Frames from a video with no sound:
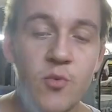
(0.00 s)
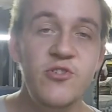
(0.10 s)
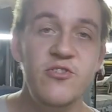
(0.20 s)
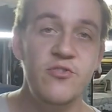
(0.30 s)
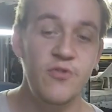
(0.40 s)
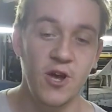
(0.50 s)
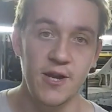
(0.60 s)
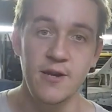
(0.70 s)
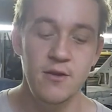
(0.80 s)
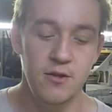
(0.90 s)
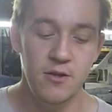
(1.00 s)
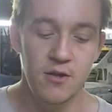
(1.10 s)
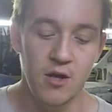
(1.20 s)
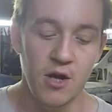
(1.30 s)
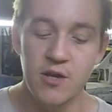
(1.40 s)
is fine.
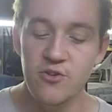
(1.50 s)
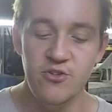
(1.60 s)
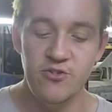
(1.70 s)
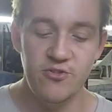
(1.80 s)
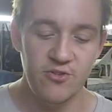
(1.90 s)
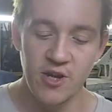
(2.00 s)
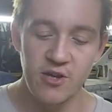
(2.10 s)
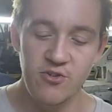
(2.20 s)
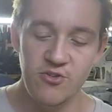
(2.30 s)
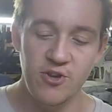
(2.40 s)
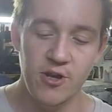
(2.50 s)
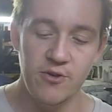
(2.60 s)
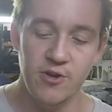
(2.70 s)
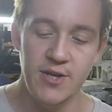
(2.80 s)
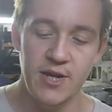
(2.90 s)
I can just die
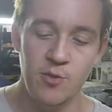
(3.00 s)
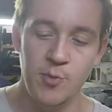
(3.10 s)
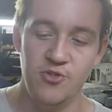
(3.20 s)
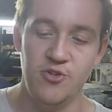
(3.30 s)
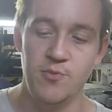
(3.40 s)
grind out the bottom,